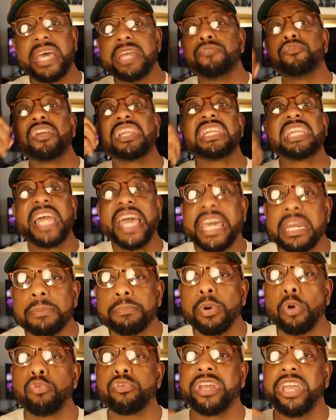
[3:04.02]
and
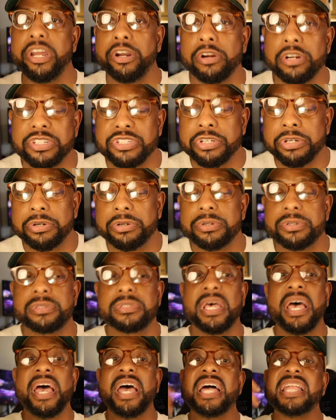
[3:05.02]
relatable characters
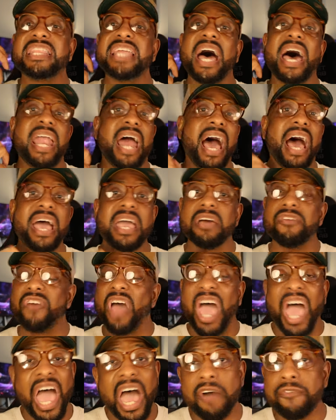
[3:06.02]
that I have
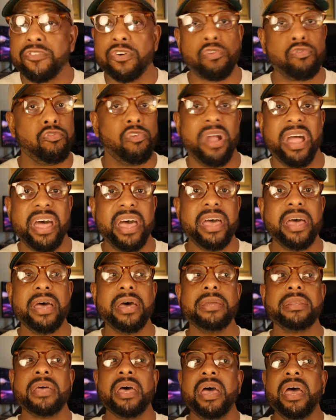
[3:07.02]
ever
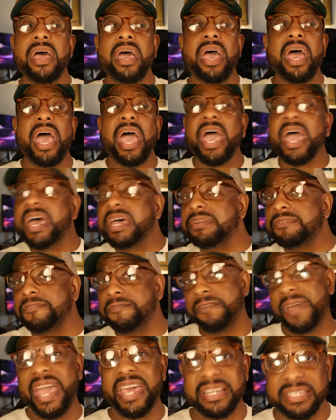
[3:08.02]
read in
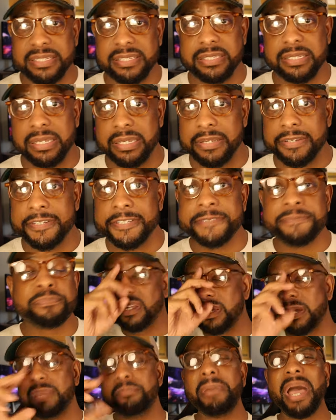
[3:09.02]
fantasy.
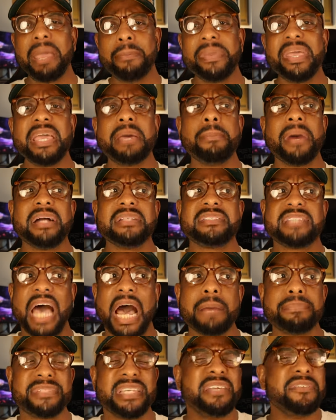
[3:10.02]
He might be in my
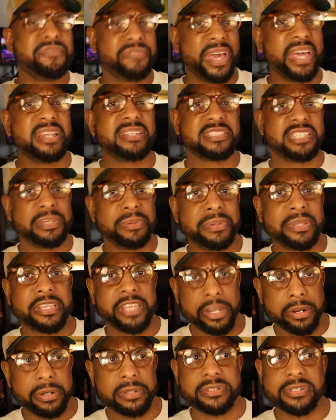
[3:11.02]
top 10 fantasy
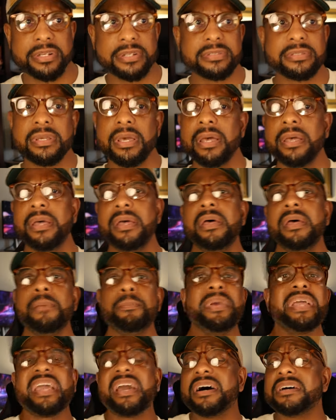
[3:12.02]
characters
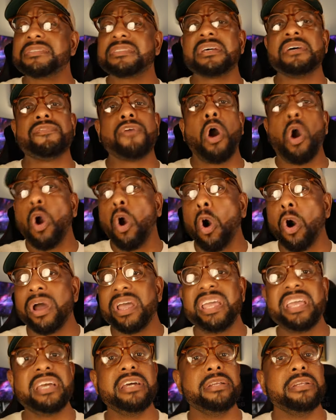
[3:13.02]
because of all
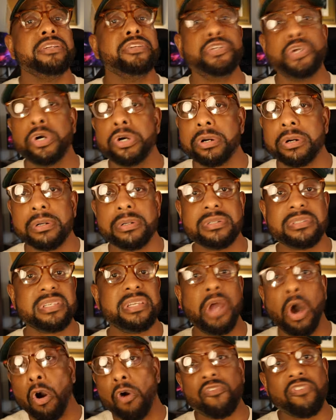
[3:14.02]
he endures
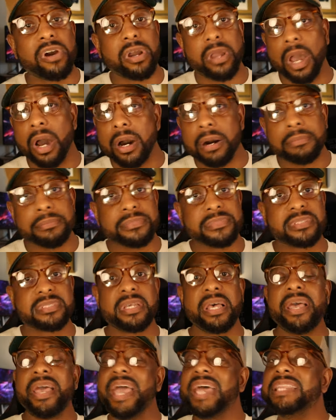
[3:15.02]
and overcomes
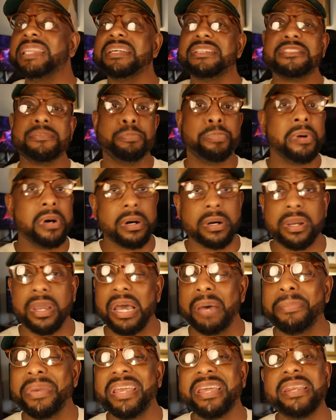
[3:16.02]
in this book.
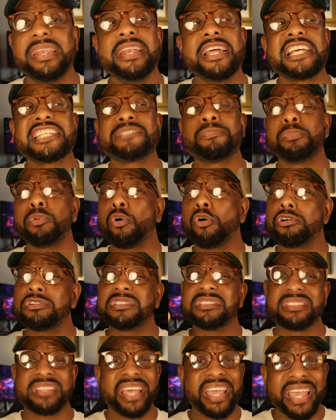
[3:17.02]
I mean, it
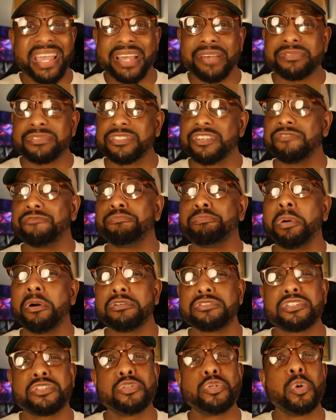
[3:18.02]
explores themes of
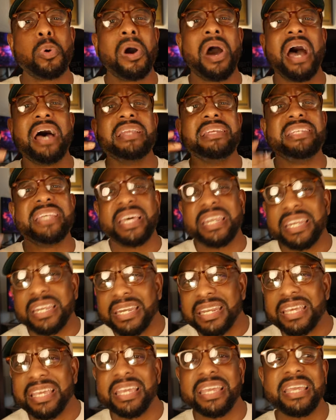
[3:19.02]
personal
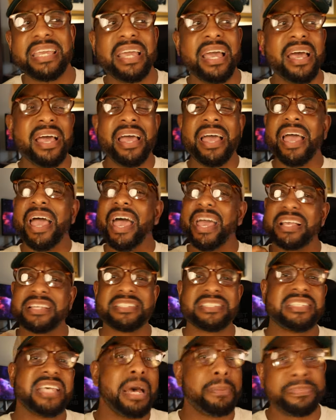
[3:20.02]
identity,
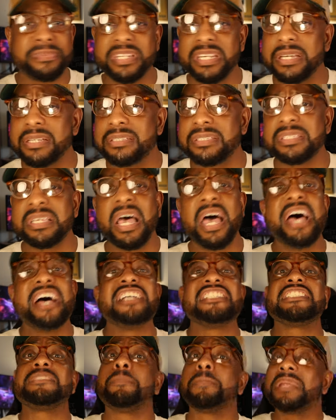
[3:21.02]
acceptance,
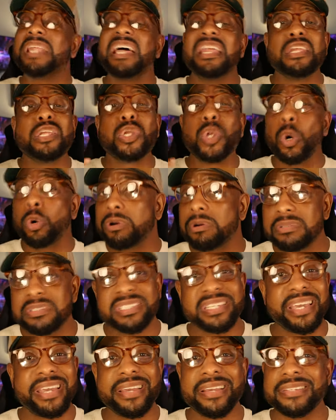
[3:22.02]
split
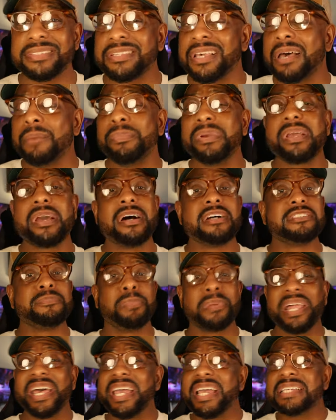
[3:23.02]
loyalties, because
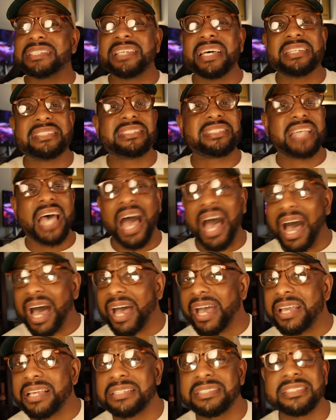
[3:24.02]
Blaze has
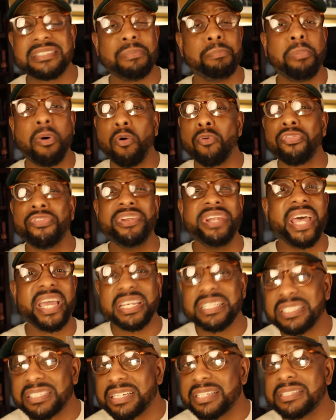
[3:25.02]
ties to both
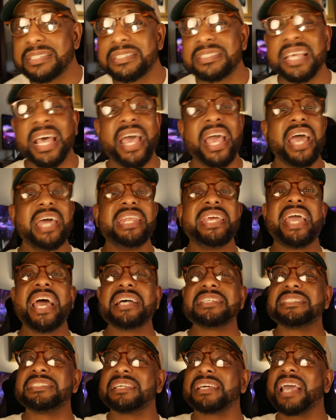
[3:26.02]
nations, and he
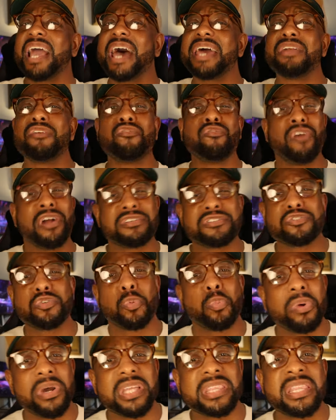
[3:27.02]
has to kind of wrestle
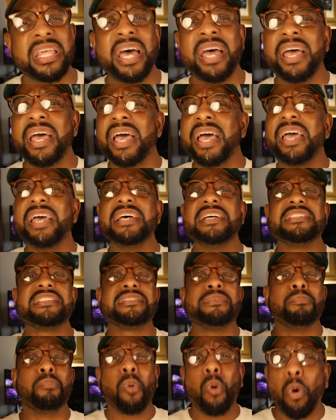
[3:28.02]
with
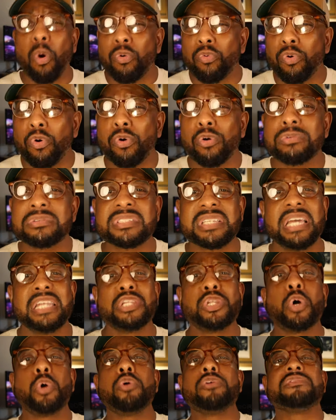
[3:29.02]
his morals and
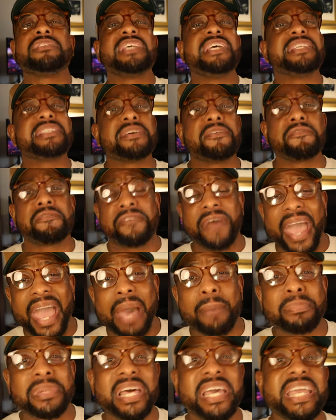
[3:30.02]
loyalty to
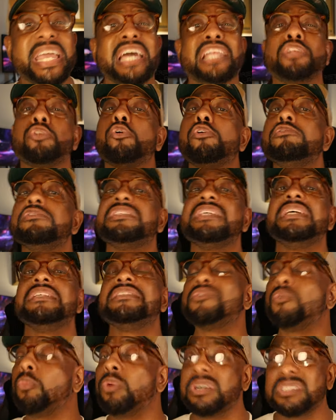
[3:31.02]
family and loyalty
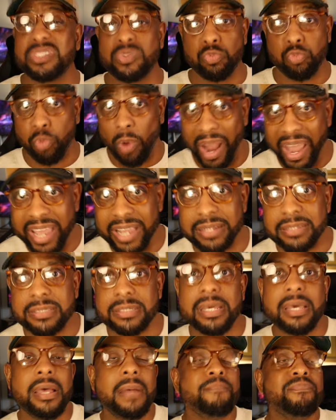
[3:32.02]
to what's right,
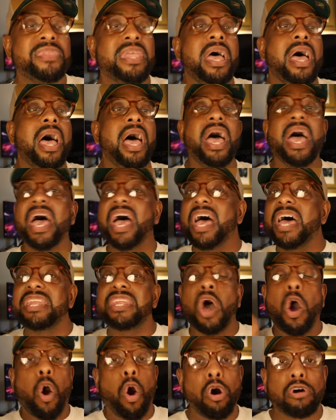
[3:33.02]
and
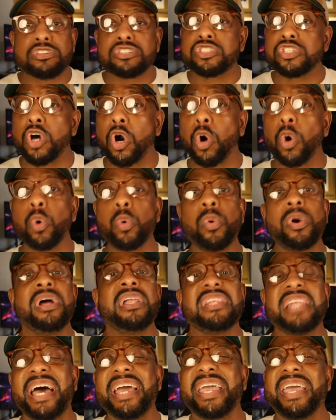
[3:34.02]
also
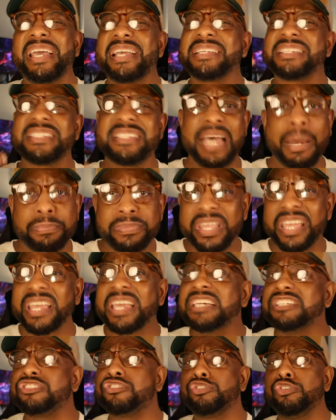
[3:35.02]
like accepting
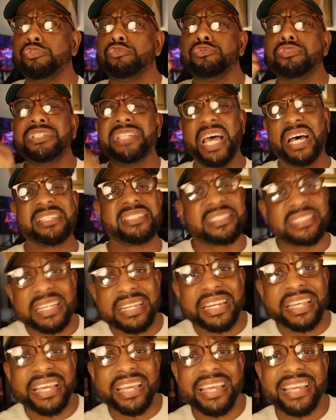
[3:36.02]
his true
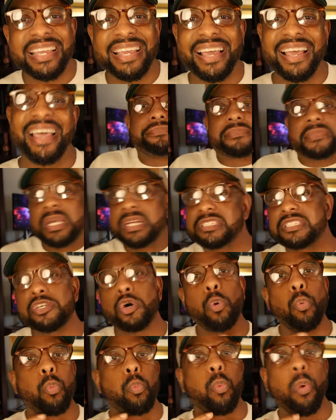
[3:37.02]
destiny. It's a
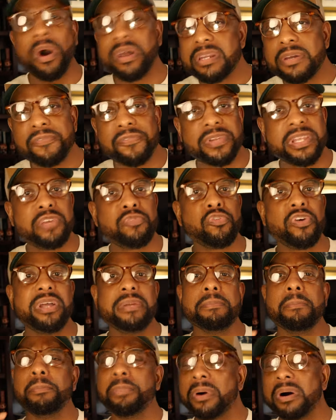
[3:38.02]
wonderfully
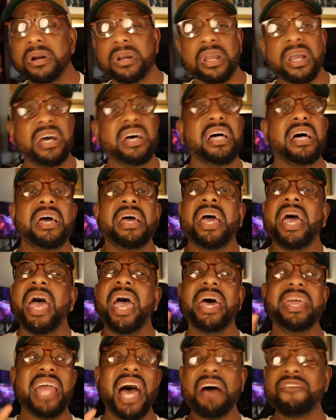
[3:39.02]
written book,
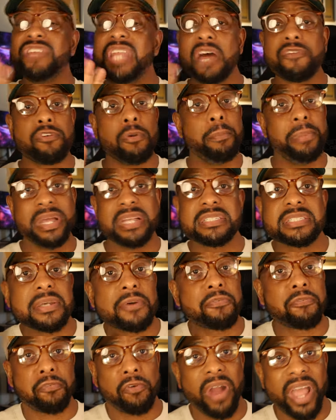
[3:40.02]
and I've never been to
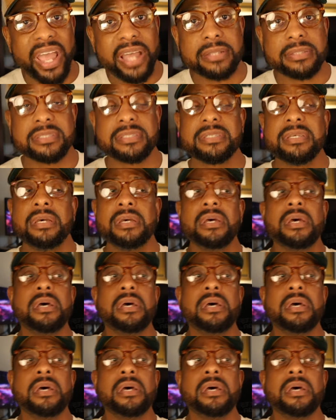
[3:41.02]
France,